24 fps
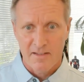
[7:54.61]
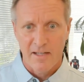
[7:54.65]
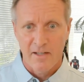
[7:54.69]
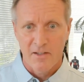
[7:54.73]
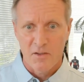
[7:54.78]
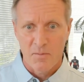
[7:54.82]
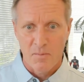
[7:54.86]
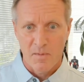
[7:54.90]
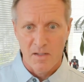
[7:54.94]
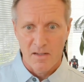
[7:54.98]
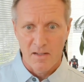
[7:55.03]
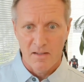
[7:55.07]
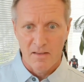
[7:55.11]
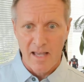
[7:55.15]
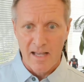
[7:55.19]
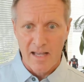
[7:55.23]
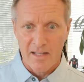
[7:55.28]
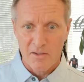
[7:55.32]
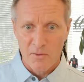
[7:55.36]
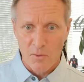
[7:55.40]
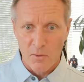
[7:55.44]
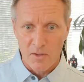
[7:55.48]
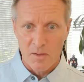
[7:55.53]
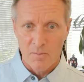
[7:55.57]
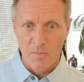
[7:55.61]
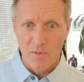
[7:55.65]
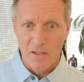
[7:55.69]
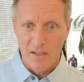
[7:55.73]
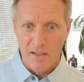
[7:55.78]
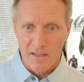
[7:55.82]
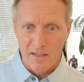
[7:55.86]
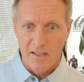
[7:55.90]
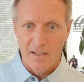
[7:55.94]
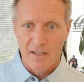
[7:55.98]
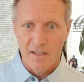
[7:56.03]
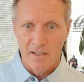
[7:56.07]
tells me that that's going to
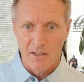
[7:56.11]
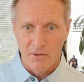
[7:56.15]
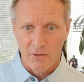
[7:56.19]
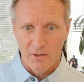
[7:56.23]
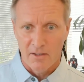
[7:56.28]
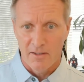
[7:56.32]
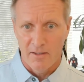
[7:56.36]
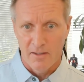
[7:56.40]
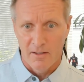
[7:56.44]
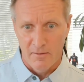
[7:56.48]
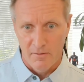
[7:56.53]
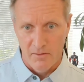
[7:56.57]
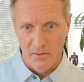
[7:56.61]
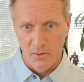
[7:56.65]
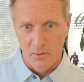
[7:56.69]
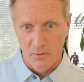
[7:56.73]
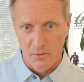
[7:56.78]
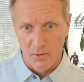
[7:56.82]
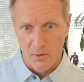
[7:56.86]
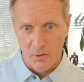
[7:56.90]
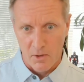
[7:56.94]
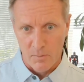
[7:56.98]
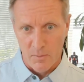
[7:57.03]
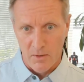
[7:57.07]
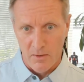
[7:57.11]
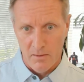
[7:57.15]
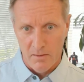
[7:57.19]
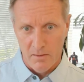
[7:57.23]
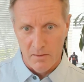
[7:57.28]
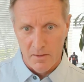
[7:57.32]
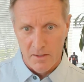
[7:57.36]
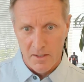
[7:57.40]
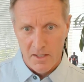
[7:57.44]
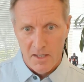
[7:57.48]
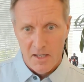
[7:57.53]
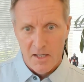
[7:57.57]
be a key ingredient of the new normal.